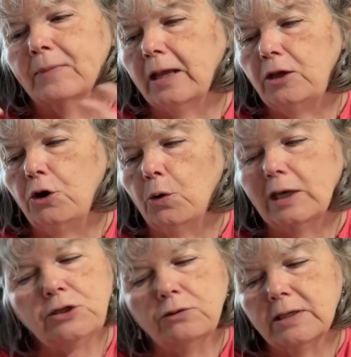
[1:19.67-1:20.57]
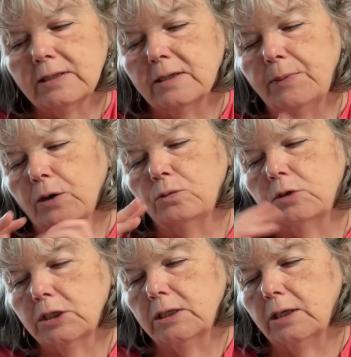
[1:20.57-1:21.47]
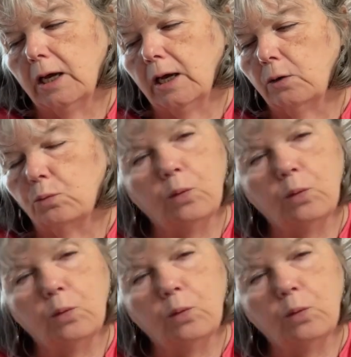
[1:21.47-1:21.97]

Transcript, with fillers: you know, I do this about uh,